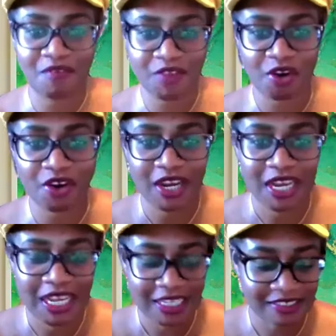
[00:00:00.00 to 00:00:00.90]
If you're
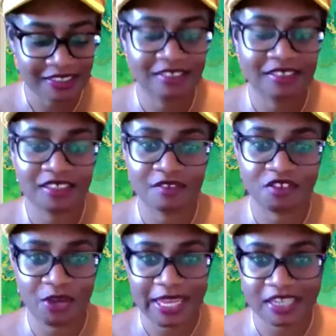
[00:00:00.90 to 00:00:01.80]
sensitive
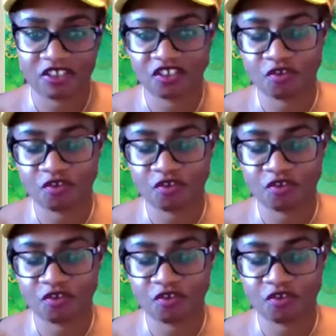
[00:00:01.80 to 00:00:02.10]
to energies,